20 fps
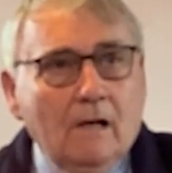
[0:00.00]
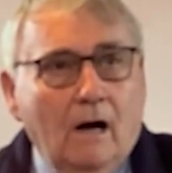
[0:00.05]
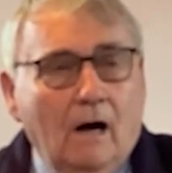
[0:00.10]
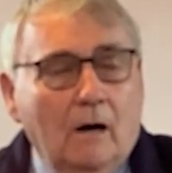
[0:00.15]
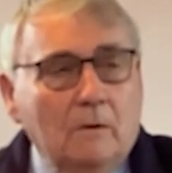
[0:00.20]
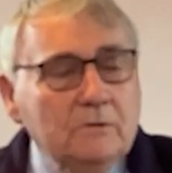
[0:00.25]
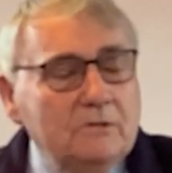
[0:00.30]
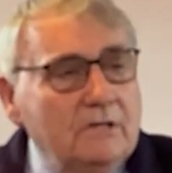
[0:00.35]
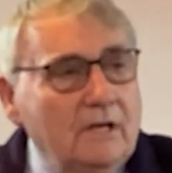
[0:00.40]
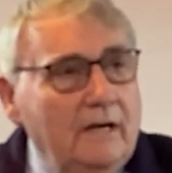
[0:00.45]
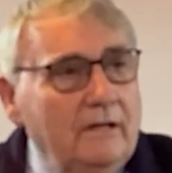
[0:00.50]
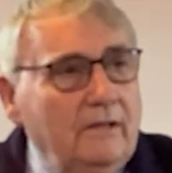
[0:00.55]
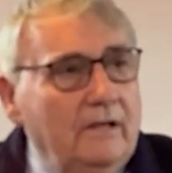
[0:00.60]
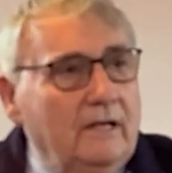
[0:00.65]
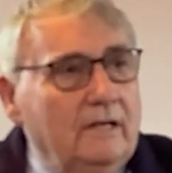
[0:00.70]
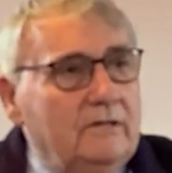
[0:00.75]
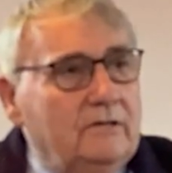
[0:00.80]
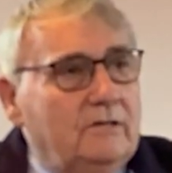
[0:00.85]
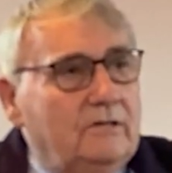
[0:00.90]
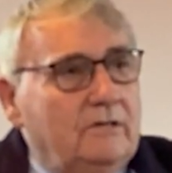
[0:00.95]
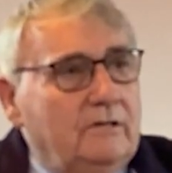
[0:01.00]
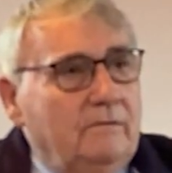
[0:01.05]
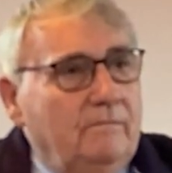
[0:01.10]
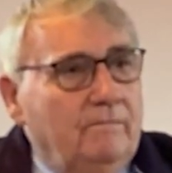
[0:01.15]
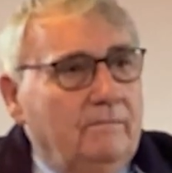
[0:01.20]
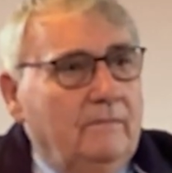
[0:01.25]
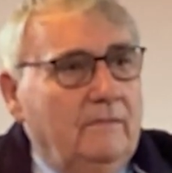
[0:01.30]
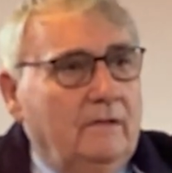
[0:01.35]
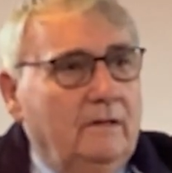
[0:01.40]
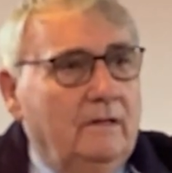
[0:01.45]
I would say this,
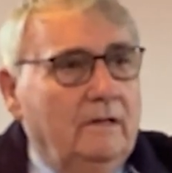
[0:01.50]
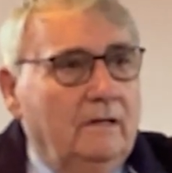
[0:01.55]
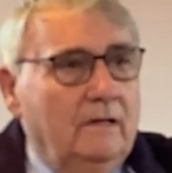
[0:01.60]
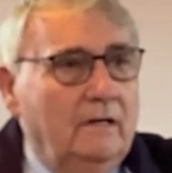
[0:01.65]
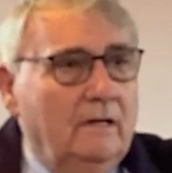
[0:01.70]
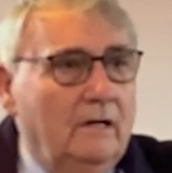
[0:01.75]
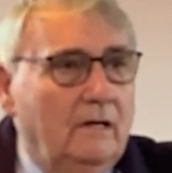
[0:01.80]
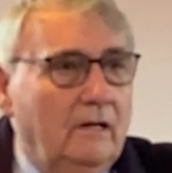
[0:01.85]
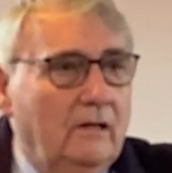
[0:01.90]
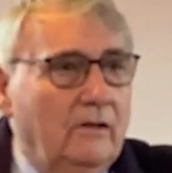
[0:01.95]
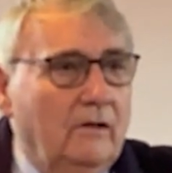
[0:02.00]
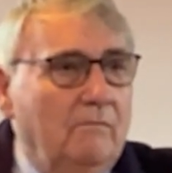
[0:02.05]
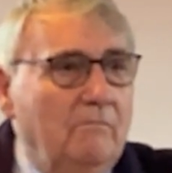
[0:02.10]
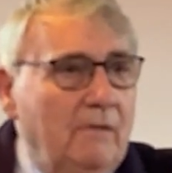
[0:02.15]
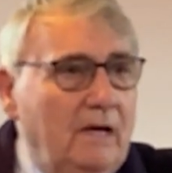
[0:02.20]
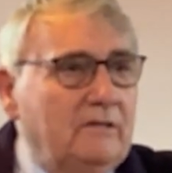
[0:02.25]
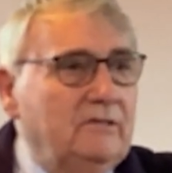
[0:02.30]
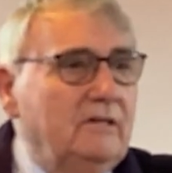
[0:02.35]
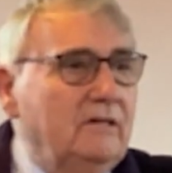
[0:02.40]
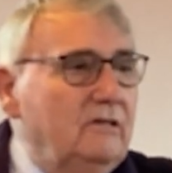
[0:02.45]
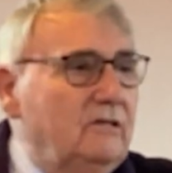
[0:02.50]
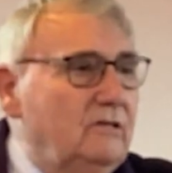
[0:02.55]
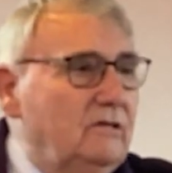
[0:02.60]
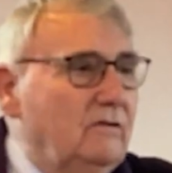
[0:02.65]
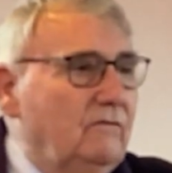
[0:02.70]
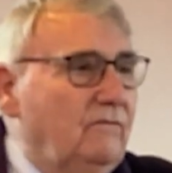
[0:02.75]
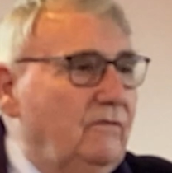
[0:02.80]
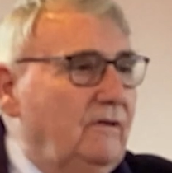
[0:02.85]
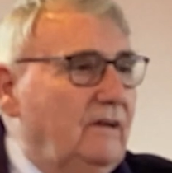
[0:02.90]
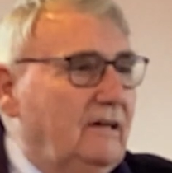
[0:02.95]
the message
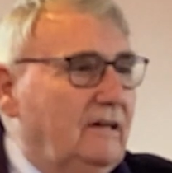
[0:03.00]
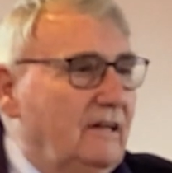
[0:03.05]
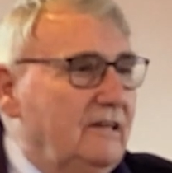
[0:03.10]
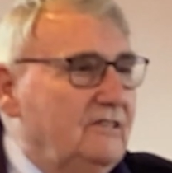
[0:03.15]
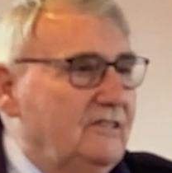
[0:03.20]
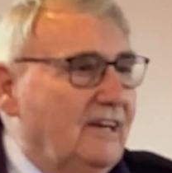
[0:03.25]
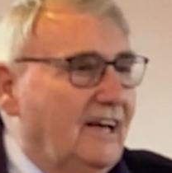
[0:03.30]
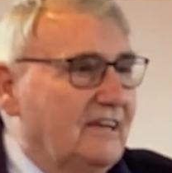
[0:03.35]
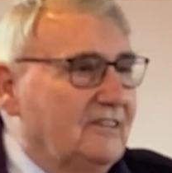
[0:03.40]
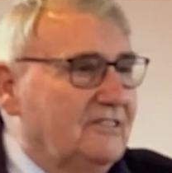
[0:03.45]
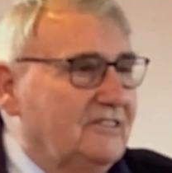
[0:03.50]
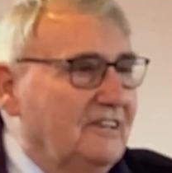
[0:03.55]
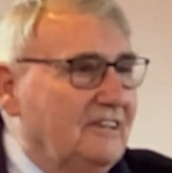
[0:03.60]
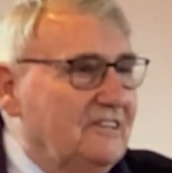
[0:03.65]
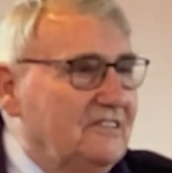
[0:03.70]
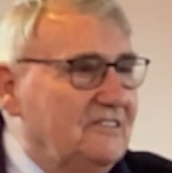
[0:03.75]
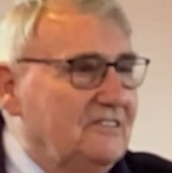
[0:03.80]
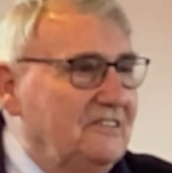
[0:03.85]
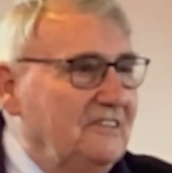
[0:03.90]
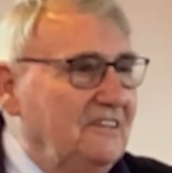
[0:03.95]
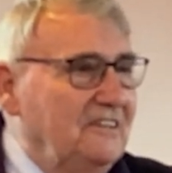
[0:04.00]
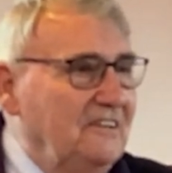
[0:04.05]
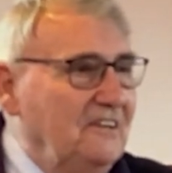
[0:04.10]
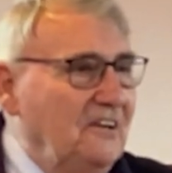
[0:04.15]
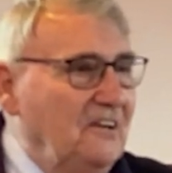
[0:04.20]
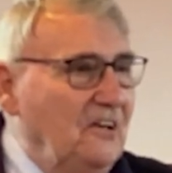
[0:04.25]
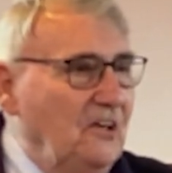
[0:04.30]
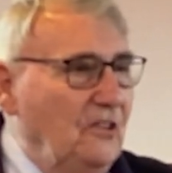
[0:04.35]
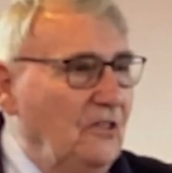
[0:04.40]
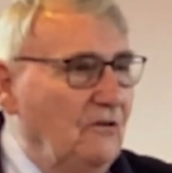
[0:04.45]
of Ecclesiastes,
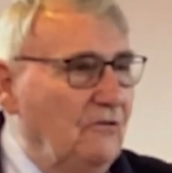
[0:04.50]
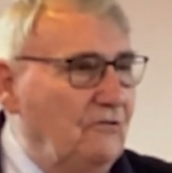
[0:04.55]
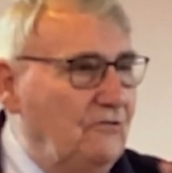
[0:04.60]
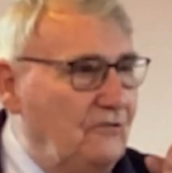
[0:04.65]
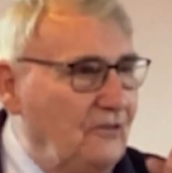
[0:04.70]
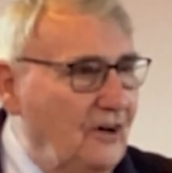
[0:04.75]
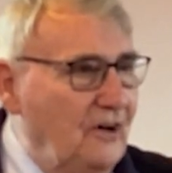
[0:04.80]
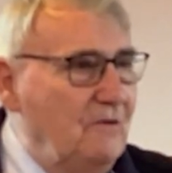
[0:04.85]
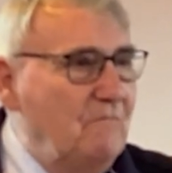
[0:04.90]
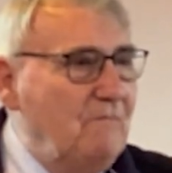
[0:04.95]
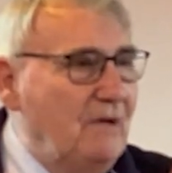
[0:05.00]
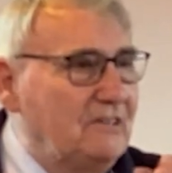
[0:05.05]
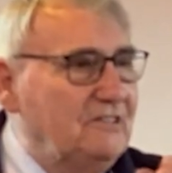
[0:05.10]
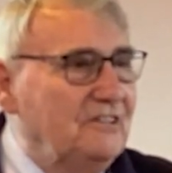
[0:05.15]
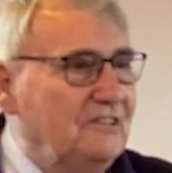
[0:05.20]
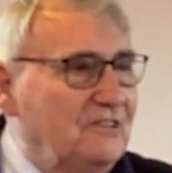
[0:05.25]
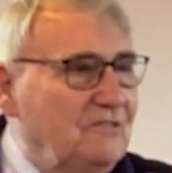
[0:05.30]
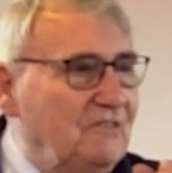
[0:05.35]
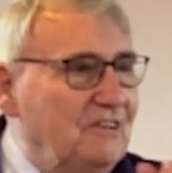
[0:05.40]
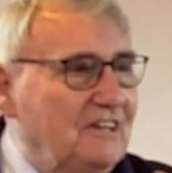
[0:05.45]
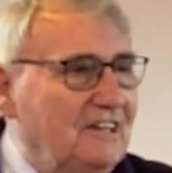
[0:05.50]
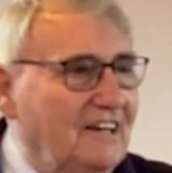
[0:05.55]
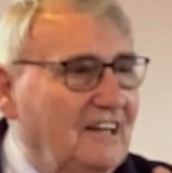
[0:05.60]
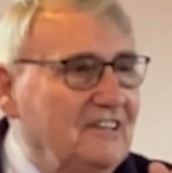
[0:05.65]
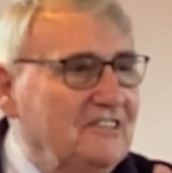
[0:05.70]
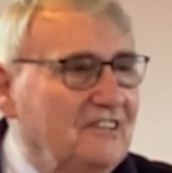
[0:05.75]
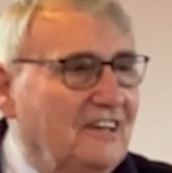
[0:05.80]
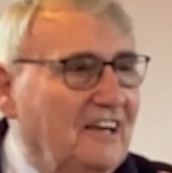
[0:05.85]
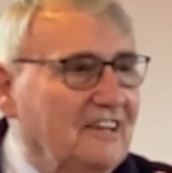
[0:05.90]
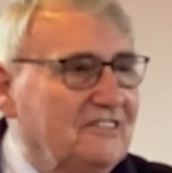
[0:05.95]
the firm message of
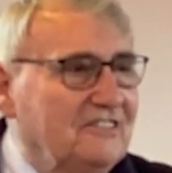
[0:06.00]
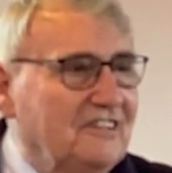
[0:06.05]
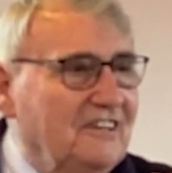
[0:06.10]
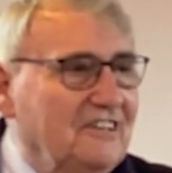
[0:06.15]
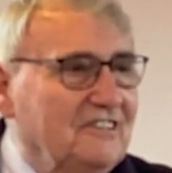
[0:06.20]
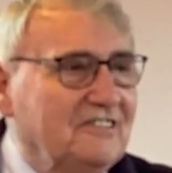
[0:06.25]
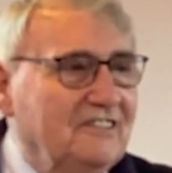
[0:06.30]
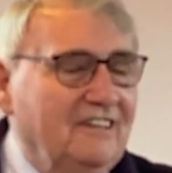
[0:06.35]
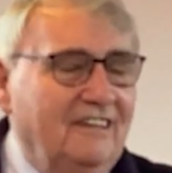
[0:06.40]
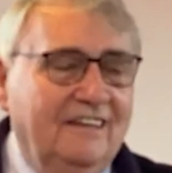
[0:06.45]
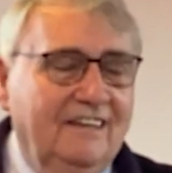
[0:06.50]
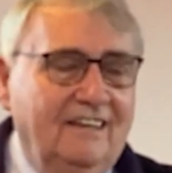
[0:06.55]
Ecclesiastes,